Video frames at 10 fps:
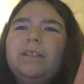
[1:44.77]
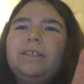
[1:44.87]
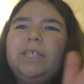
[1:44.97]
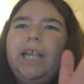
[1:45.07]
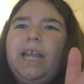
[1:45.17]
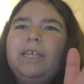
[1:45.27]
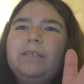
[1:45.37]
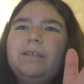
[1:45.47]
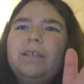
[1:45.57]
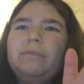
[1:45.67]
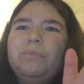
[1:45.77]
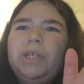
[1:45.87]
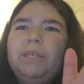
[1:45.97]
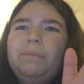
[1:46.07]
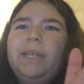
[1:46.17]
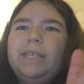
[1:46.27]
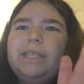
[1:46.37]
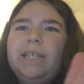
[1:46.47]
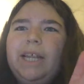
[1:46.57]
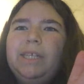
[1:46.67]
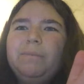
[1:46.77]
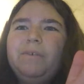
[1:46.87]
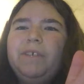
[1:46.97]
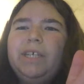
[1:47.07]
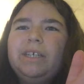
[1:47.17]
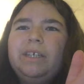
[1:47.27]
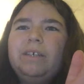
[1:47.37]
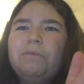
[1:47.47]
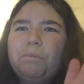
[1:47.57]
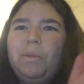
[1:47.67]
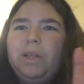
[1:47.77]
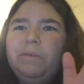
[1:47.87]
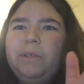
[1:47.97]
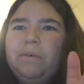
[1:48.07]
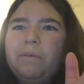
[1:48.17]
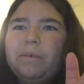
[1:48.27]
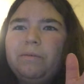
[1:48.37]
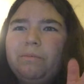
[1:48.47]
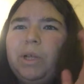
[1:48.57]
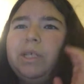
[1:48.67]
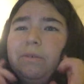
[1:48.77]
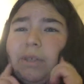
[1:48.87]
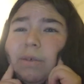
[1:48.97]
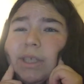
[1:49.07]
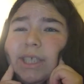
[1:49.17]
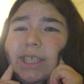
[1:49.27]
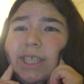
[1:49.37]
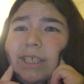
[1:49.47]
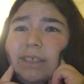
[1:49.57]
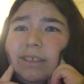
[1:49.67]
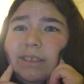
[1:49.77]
There's an 80s, like Pretty in Pink, that's an 80s movie with Molly Ringwald, isn't it?